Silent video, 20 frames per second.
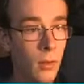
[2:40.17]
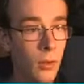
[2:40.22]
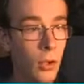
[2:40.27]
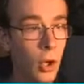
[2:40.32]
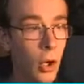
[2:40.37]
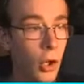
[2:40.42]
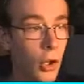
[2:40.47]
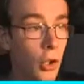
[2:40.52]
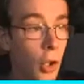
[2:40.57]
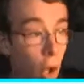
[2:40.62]

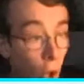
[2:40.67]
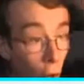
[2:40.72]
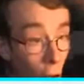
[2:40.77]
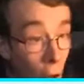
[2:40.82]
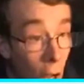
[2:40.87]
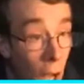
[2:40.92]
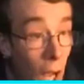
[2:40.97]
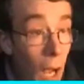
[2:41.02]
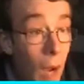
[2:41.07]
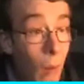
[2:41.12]
No, no, no!
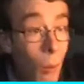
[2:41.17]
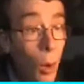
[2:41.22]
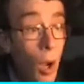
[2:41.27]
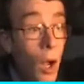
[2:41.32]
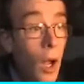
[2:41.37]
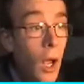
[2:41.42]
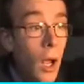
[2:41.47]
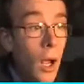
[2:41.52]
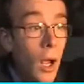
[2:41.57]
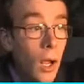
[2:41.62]
How?
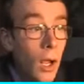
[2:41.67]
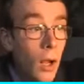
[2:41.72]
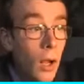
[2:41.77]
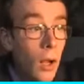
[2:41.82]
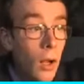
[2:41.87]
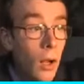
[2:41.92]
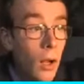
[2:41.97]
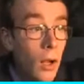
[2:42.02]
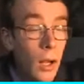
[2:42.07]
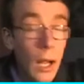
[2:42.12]

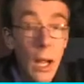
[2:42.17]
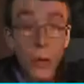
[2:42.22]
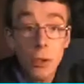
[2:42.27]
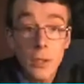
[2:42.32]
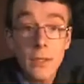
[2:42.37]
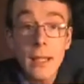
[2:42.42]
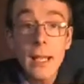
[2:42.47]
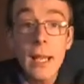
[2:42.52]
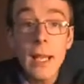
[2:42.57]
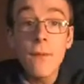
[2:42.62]
How
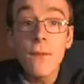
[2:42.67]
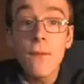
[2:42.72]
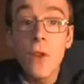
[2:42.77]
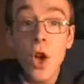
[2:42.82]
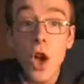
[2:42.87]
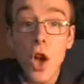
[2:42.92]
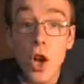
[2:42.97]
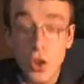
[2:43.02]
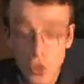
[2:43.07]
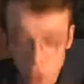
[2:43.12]
does he hit
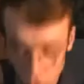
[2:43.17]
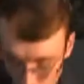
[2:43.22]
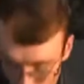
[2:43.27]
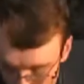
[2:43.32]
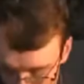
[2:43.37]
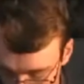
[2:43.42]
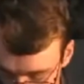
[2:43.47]
first?